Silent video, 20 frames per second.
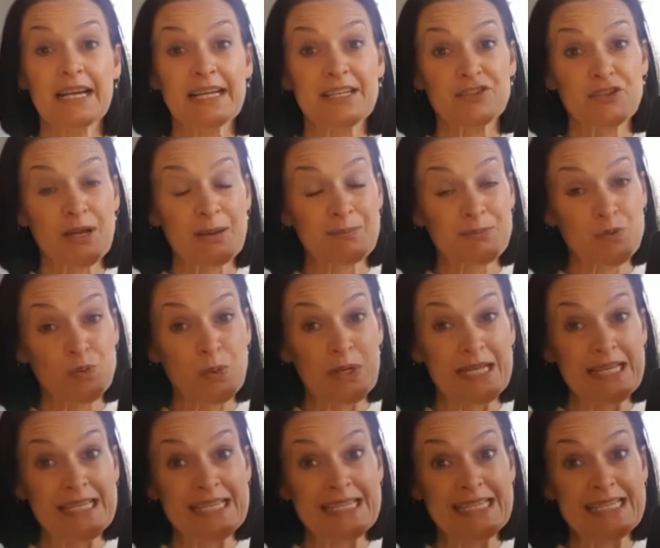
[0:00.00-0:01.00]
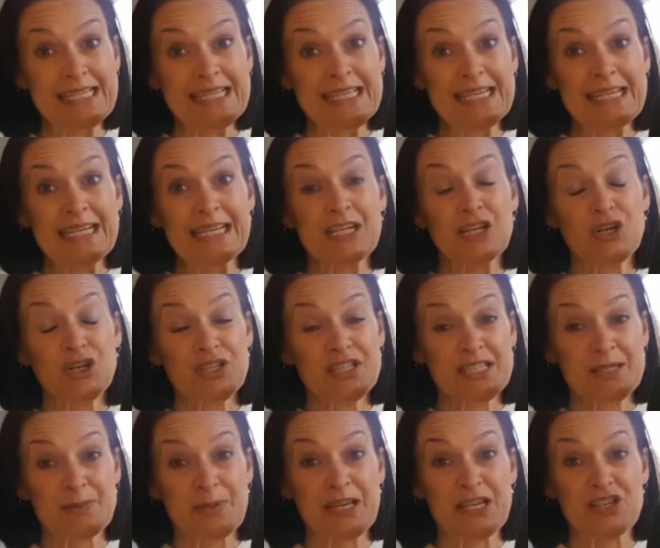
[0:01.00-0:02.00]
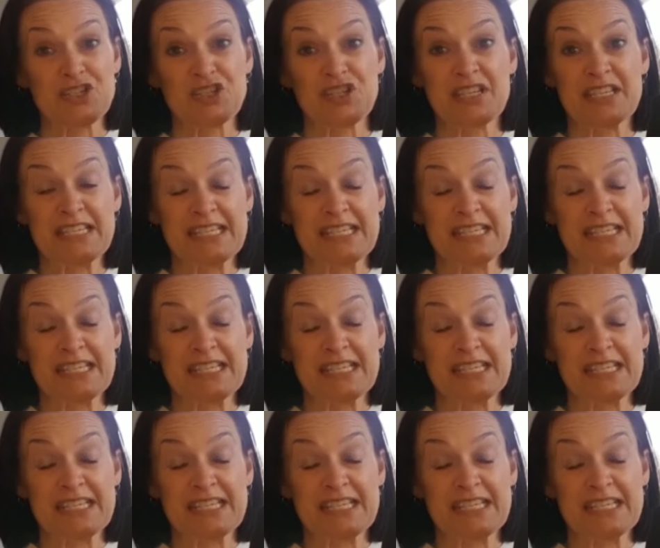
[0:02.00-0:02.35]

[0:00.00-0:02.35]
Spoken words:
trapped wind, constipation,